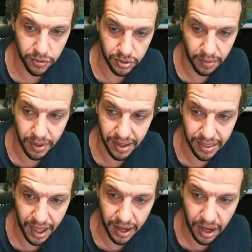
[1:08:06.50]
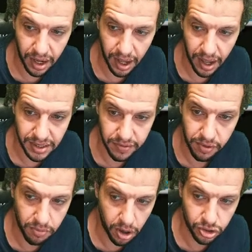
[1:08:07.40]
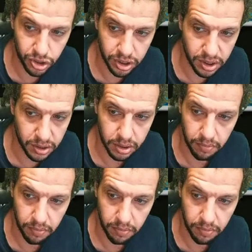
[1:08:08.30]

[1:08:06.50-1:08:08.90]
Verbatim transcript: For someone in that kind of seven marches